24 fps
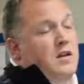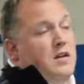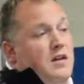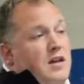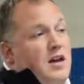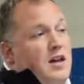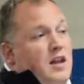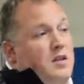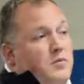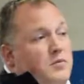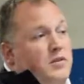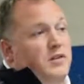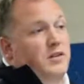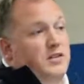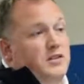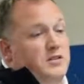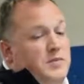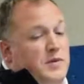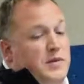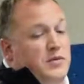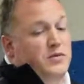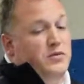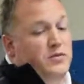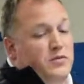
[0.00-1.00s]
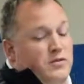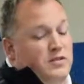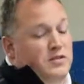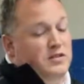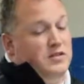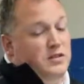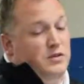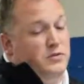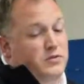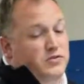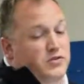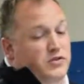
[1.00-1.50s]
Anybody that's been through the
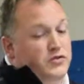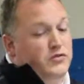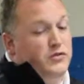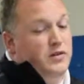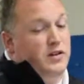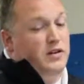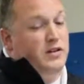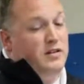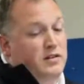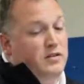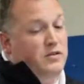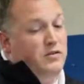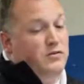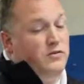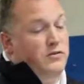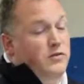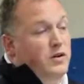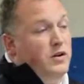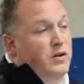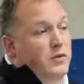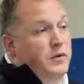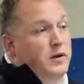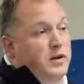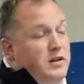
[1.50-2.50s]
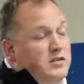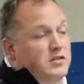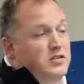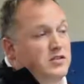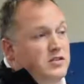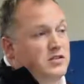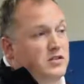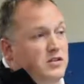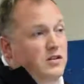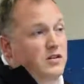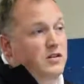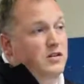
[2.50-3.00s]
extinguisher training can do a fire
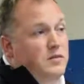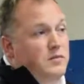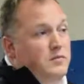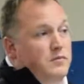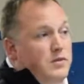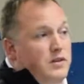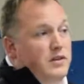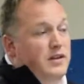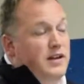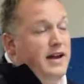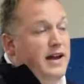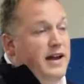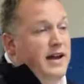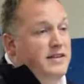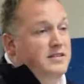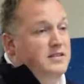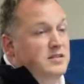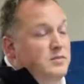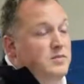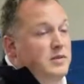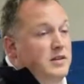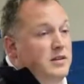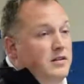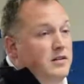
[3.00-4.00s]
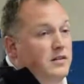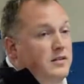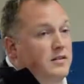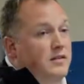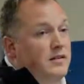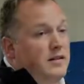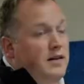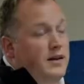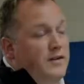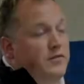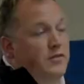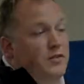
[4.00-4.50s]
watch, but it has to be done
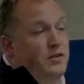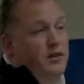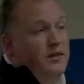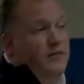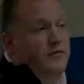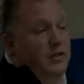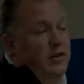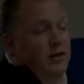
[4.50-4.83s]
after every